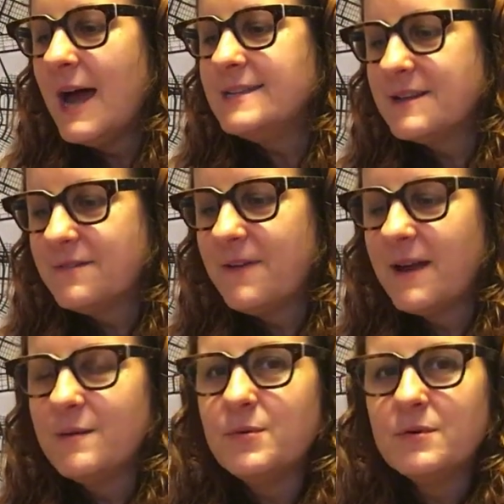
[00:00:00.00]

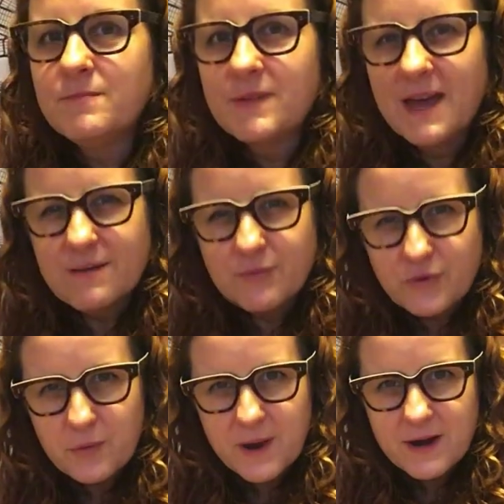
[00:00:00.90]
identifiable kind of
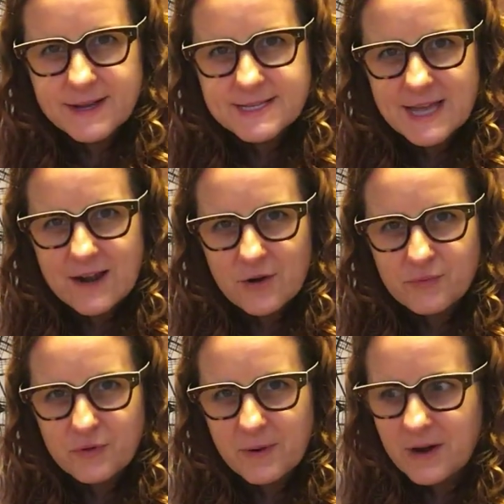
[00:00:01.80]
blueberry scent or
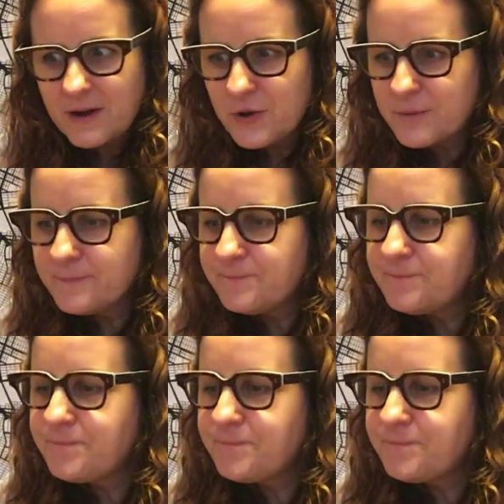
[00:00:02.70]
blueberry note.